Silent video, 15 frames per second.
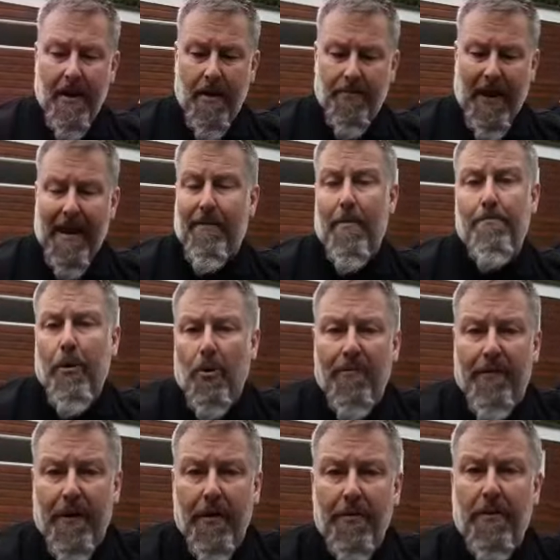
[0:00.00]
are a
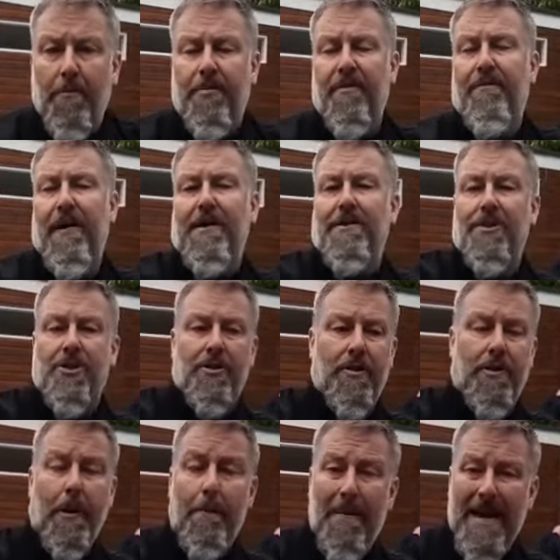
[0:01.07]
buffer that prevents
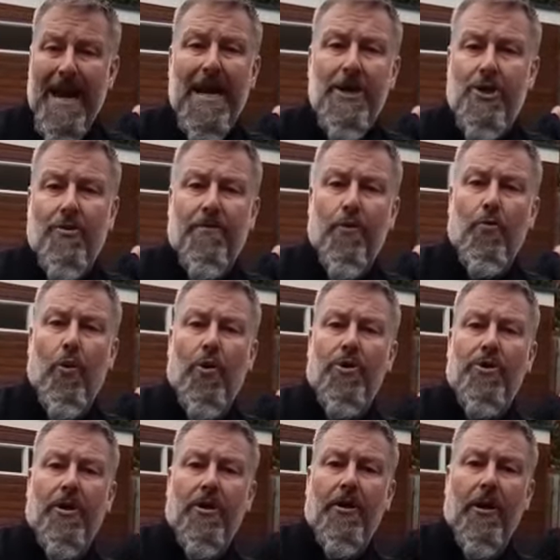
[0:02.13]
the pH of the
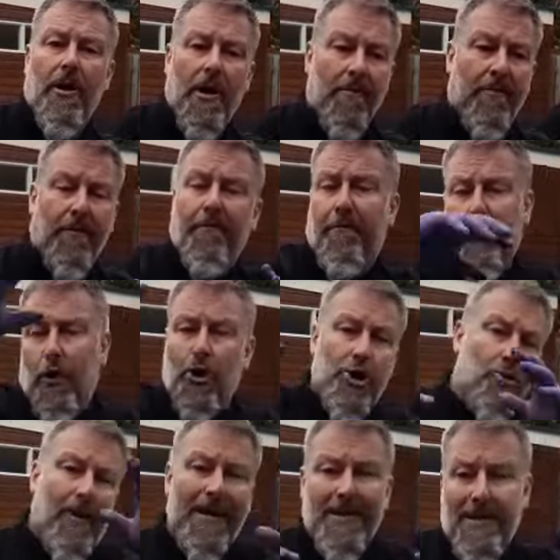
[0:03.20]
water from
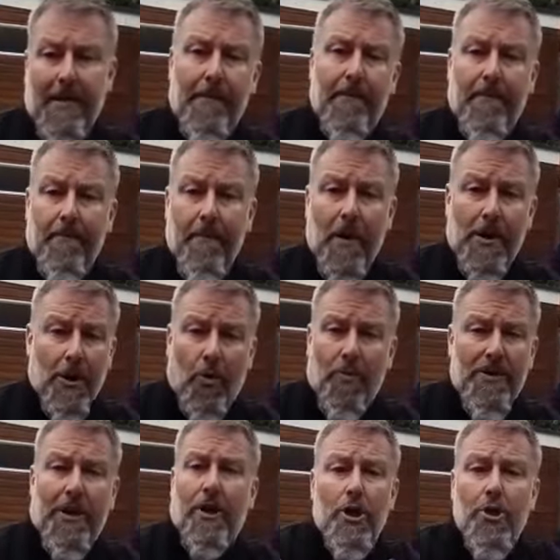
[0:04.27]
fluctuating,
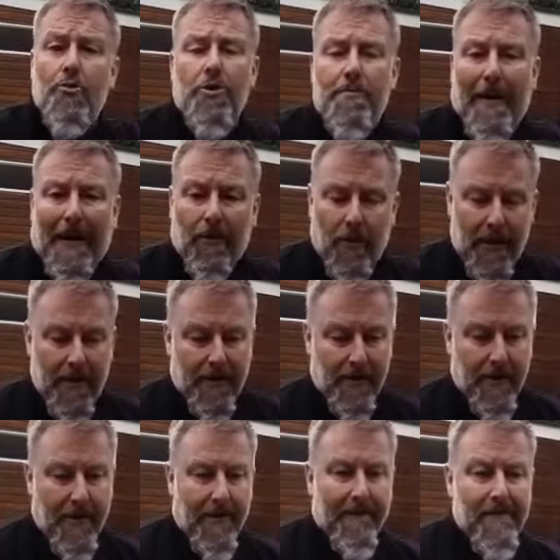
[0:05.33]
within a huge bandwidth.
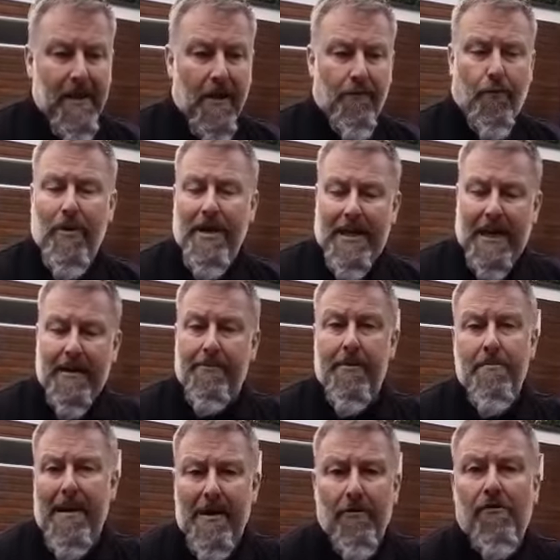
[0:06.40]
If we keep the
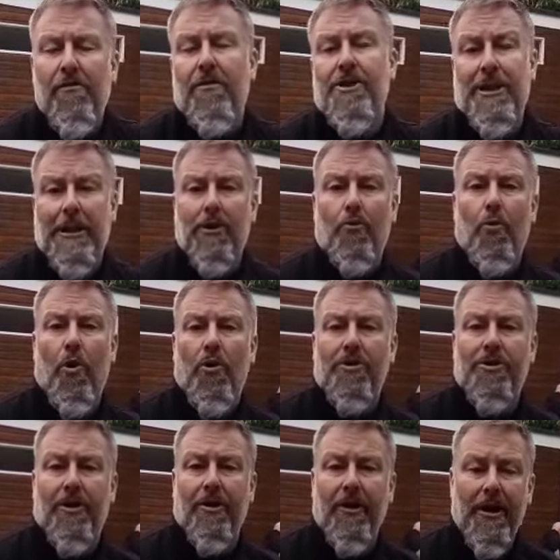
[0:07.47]
minerals in the
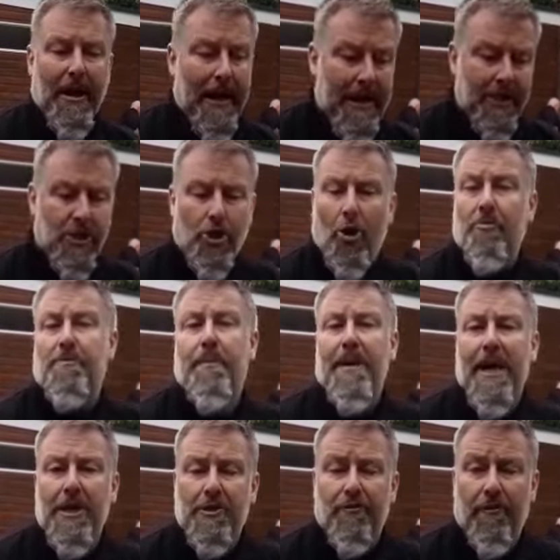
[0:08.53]
water, it stops
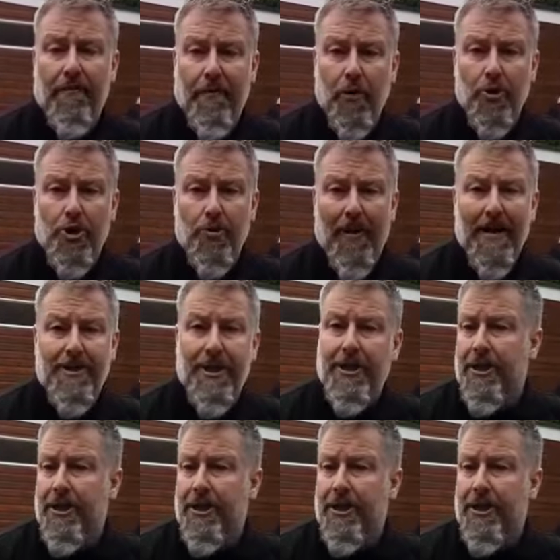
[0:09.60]
pH from fluctuating.